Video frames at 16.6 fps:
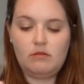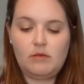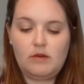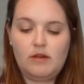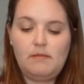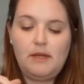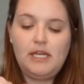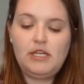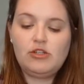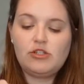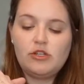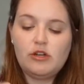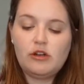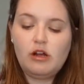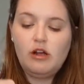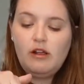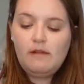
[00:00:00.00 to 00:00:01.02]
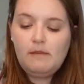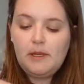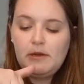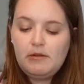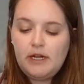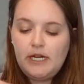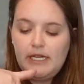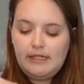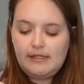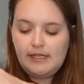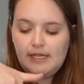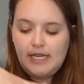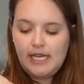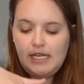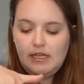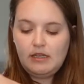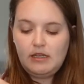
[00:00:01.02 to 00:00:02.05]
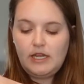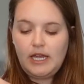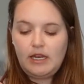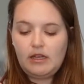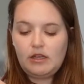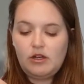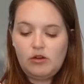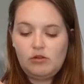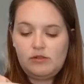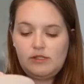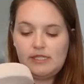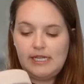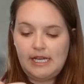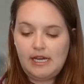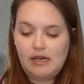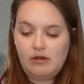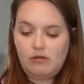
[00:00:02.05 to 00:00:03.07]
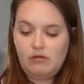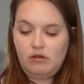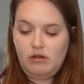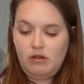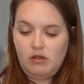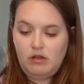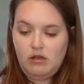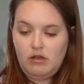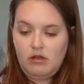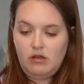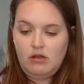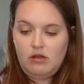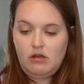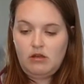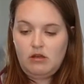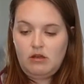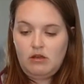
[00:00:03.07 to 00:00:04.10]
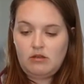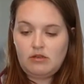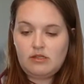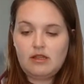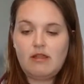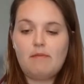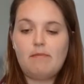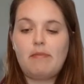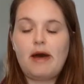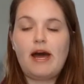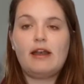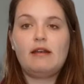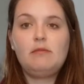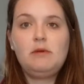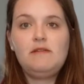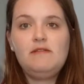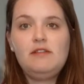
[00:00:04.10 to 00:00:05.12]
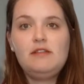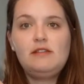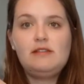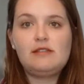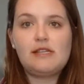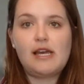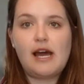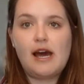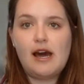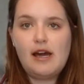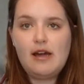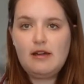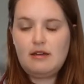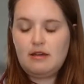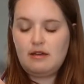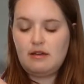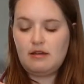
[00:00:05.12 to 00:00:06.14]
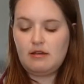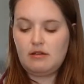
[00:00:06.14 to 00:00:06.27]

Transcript: want to make sure all my rice again kind of goes down to the bottom of the sock.